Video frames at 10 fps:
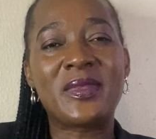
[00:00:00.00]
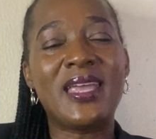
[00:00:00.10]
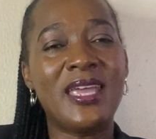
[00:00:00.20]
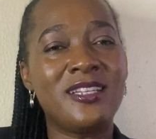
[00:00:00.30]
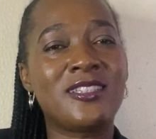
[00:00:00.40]

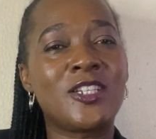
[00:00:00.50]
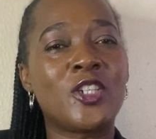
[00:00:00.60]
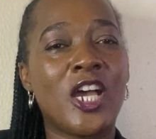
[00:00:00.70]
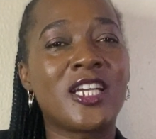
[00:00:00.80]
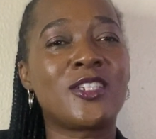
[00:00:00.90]
and the
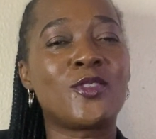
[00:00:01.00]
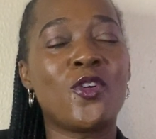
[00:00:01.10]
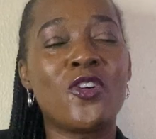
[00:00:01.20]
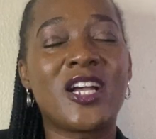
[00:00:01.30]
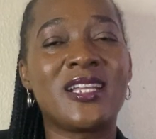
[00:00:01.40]
target
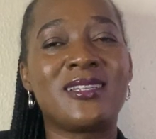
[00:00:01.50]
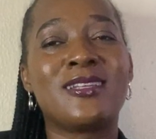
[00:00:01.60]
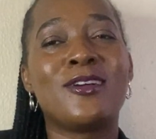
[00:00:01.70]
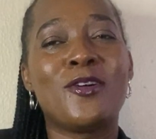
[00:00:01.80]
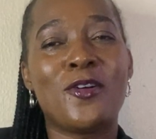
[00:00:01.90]
organ
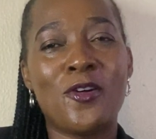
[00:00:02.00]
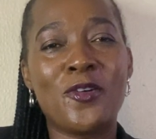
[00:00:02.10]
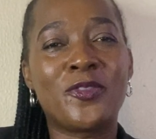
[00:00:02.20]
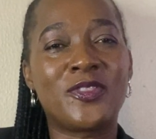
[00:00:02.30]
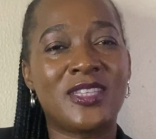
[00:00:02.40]

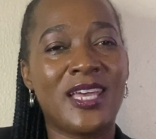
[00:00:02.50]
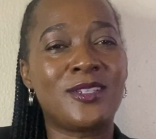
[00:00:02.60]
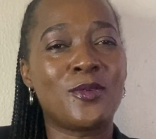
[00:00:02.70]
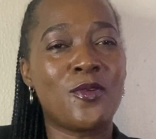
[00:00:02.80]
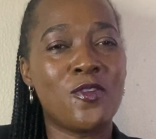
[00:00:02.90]
of that
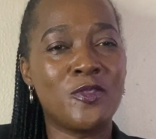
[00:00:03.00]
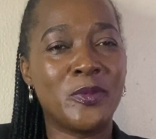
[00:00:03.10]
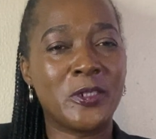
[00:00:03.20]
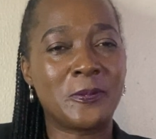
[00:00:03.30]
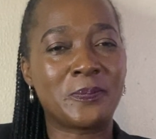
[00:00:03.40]

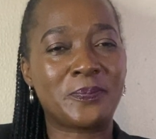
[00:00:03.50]
hormone.